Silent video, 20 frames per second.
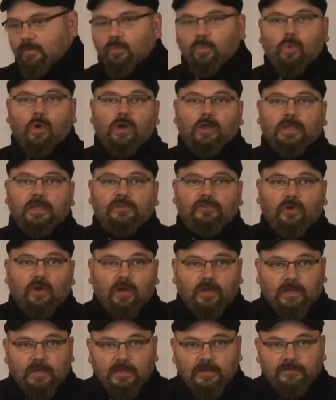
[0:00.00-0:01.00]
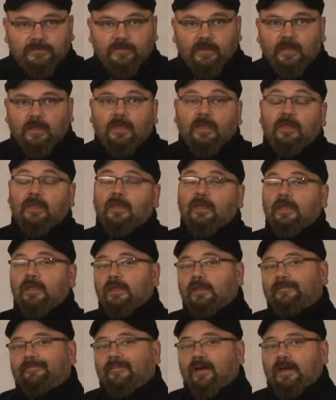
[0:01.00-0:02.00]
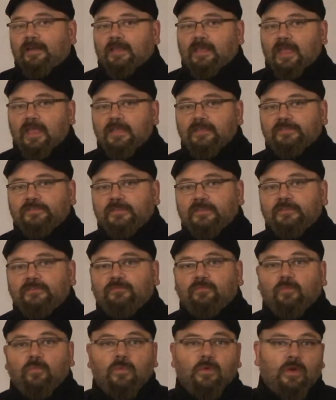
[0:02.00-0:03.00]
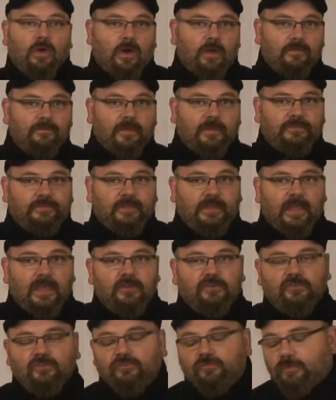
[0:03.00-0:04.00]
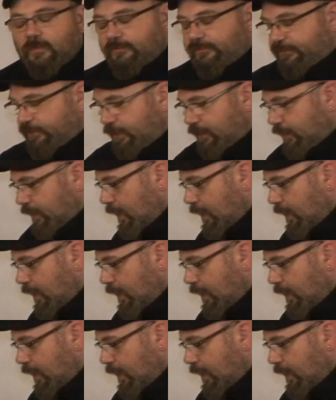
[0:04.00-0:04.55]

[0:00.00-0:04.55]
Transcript: walkie-talkies. In a lot of cases, on investigations, we've seen